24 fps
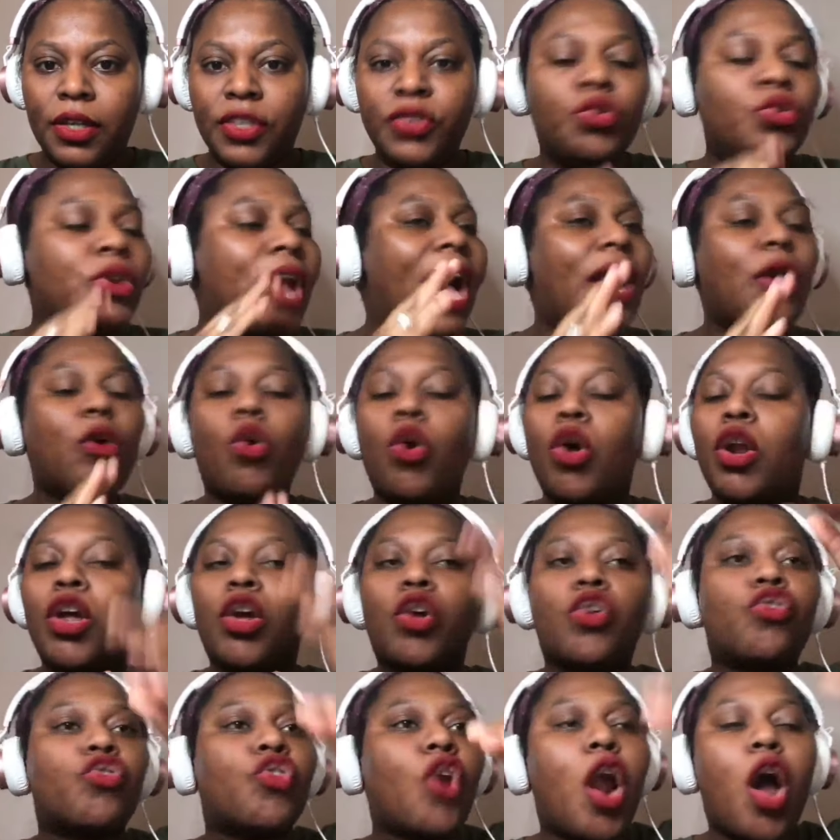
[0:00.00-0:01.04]
You're not
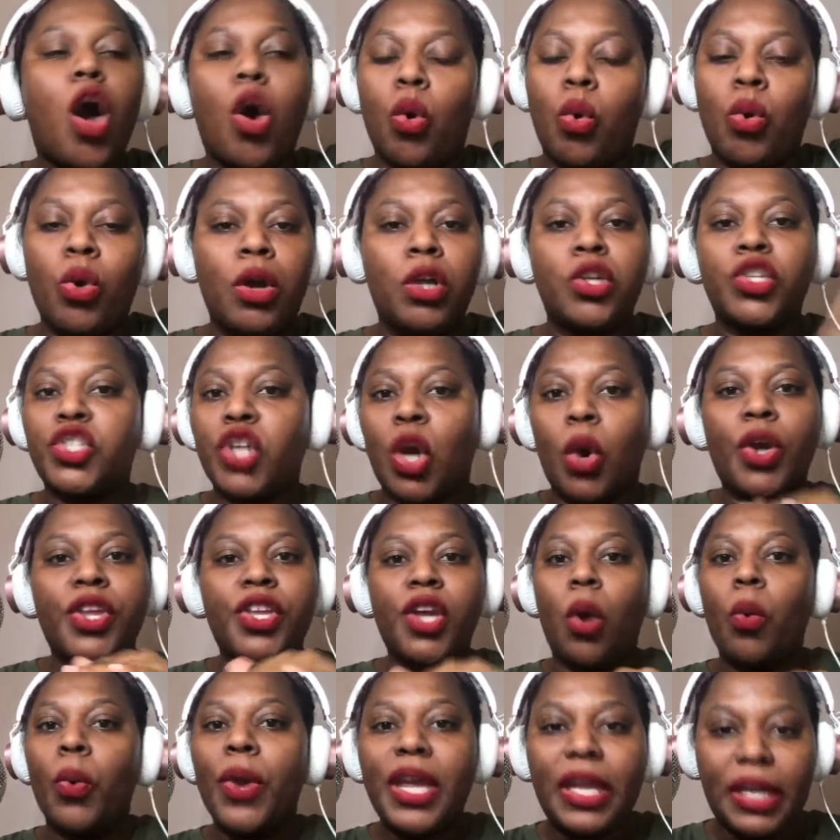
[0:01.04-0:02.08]
going to grow
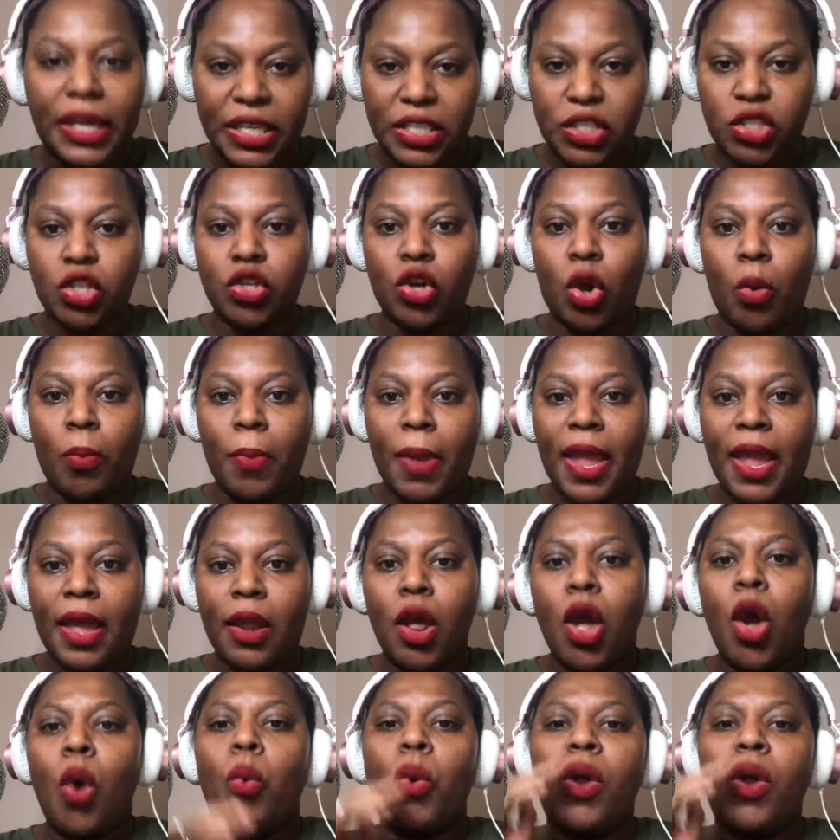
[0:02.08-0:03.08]
showing your weakness to no man.